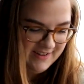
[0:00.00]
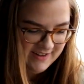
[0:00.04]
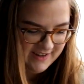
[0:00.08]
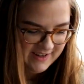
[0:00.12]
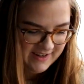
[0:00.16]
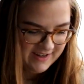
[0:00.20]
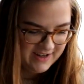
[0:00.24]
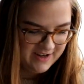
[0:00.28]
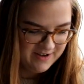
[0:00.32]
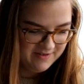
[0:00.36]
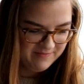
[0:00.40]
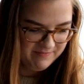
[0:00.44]

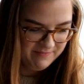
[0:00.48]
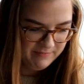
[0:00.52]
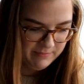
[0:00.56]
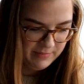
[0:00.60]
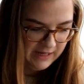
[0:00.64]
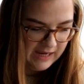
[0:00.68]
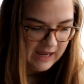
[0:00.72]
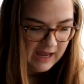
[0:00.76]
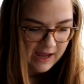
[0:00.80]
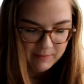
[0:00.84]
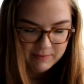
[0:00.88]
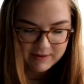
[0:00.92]
Um, but
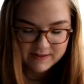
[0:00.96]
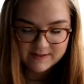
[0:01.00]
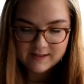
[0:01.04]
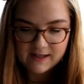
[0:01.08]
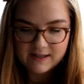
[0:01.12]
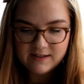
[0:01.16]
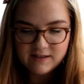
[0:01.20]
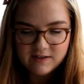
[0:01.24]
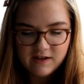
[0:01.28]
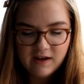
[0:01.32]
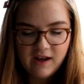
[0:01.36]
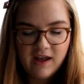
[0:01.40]
yeah, I'm
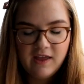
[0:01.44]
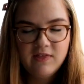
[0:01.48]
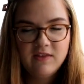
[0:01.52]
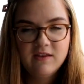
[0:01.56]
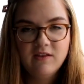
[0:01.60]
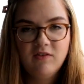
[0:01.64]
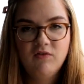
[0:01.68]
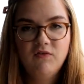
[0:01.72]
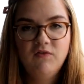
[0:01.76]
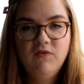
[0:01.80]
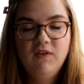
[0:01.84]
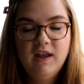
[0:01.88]
excited to get
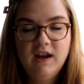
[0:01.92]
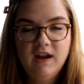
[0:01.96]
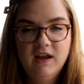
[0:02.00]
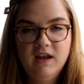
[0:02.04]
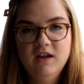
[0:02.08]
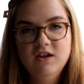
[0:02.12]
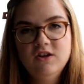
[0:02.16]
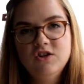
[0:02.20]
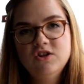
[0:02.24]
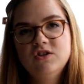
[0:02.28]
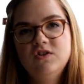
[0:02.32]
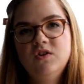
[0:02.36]
this
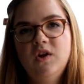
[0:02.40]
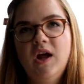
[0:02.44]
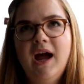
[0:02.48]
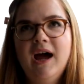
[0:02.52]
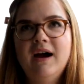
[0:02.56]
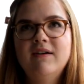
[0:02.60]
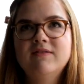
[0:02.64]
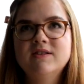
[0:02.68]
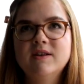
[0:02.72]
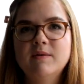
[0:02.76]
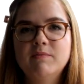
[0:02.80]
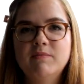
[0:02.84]
finished, to
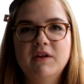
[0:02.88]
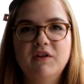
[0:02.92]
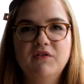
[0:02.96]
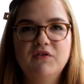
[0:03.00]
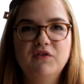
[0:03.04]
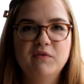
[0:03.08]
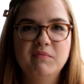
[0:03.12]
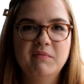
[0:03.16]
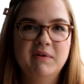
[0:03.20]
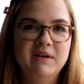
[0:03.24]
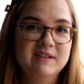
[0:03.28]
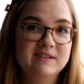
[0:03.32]
have something
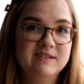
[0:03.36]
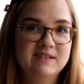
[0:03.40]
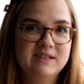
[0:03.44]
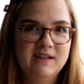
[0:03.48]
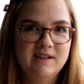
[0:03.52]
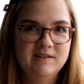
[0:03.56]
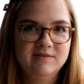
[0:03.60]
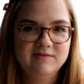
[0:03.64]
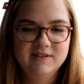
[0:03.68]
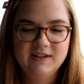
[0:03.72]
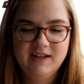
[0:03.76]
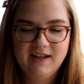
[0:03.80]
for
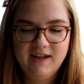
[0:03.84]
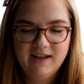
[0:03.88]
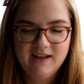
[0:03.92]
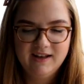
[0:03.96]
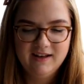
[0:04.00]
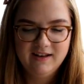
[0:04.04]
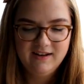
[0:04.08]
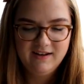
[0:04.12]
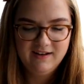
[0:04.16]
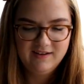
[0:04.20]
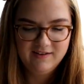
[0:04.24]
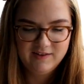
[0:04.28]
myself
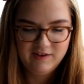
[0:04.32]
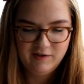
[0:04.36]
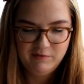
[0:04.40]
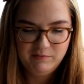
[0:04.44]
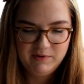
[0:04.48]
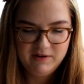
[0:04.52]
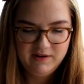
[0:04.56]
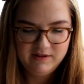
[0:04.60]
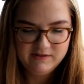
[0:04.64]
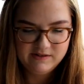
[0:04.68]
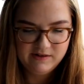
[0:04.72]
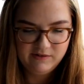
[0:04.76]
again, because I've
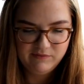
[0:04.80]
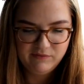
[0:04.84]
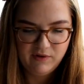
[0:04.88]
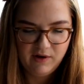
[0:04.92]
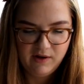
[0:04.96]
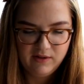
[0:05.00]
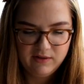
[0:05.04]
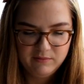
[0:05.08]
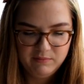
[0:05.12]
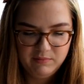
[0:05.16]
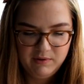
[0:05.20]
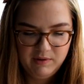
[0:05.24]
been knitting for
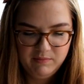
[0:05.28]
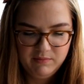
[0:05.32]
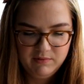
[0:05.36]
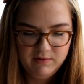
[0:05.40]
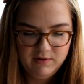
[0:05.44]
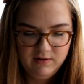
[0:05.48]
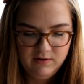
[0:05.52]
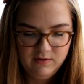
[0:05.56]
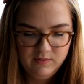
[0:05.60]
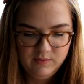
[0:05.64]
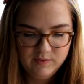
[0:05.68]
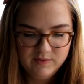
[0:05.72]
other people
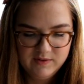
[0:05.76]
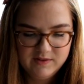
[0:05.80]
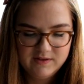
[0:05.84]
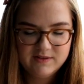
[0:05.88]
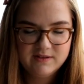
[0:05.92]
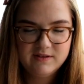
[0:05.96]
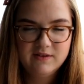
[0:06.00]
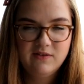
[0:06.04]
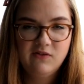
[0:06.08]
loads